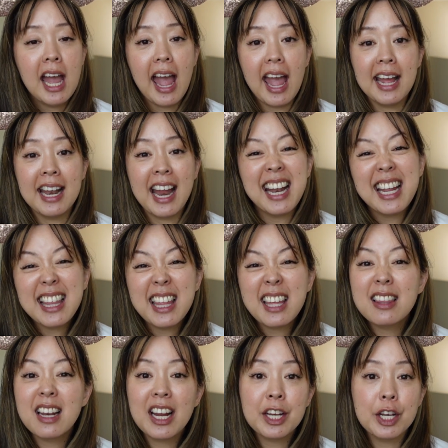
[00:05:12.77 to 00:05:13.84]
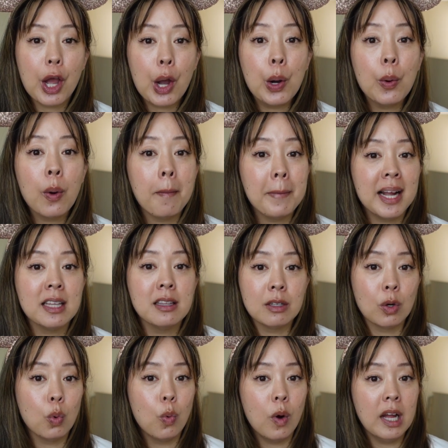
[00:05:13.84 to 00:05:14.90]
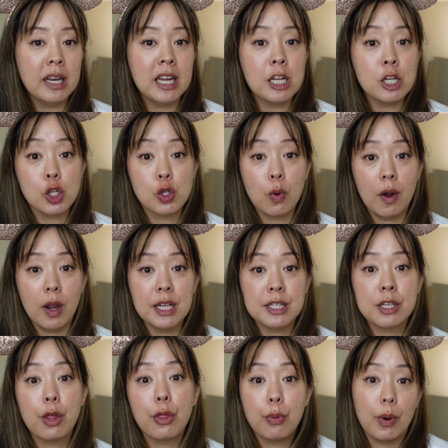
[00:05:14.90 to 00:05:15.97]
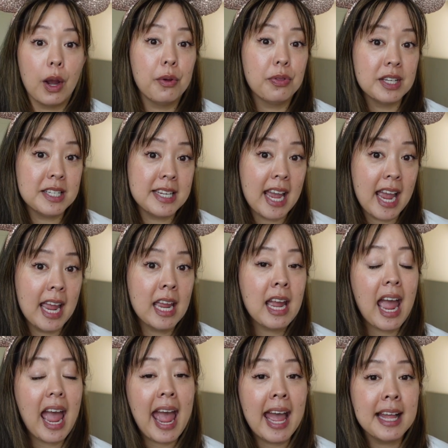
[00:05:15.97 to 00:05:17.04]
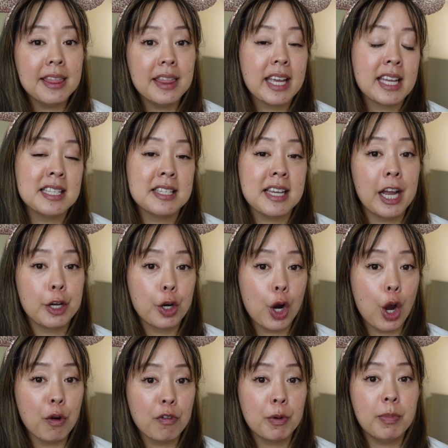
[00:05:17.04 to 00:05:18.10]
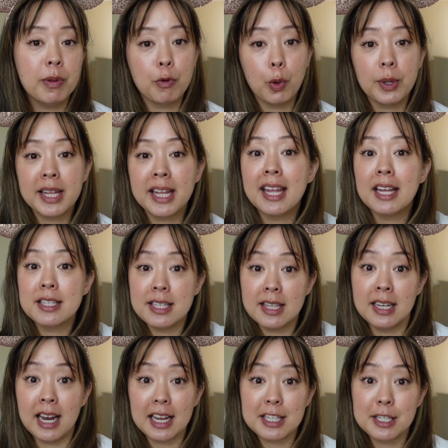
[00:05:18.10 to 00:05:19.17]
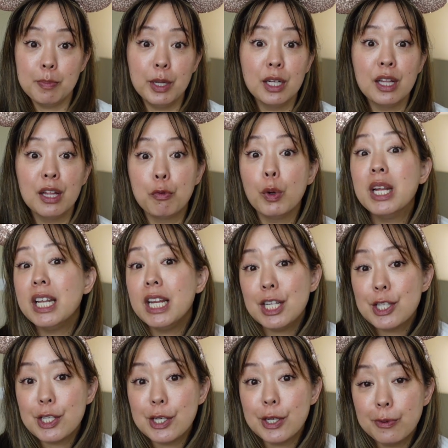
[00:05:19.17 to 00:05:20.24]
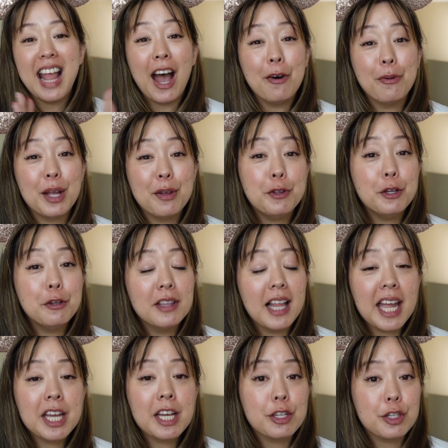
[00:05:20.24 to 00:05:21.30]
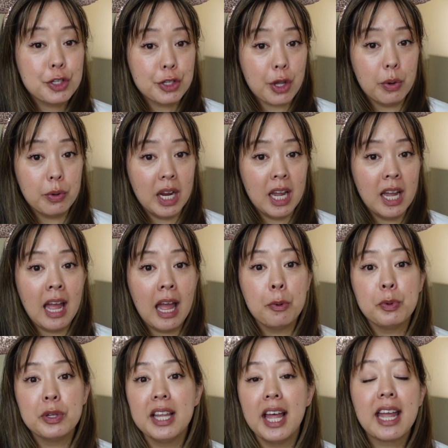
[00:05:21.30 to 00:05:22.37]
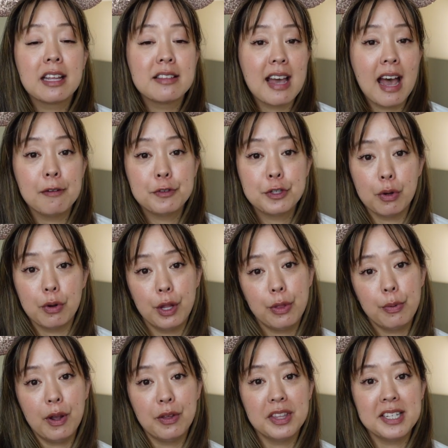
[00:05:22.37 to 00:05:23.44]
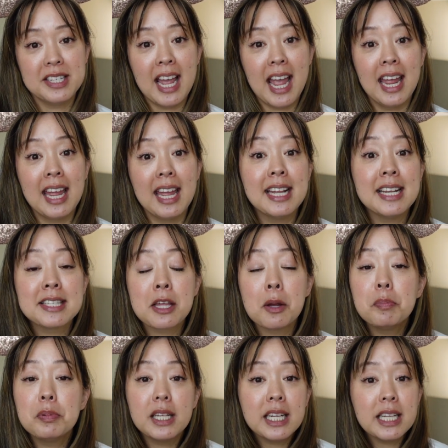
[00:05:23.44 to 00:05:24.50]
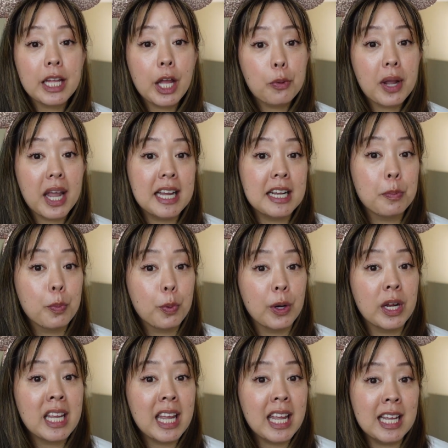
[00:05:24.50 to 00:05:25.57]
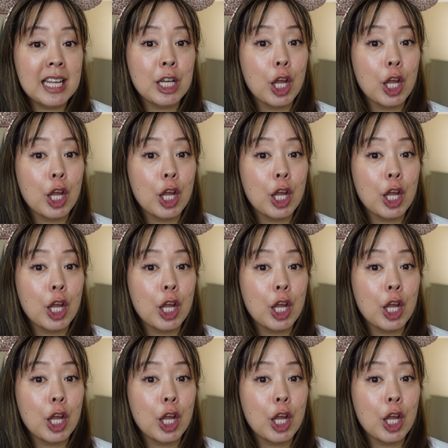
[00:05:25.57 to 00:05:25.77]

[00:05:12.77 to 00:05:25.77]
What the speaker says: and anything that I know my little one enjoys throughout the day and that can tide her over before we can get to the next meal if we need to. Now, if you like soda and would like to have soda throughout the day, it is completely okay to bring in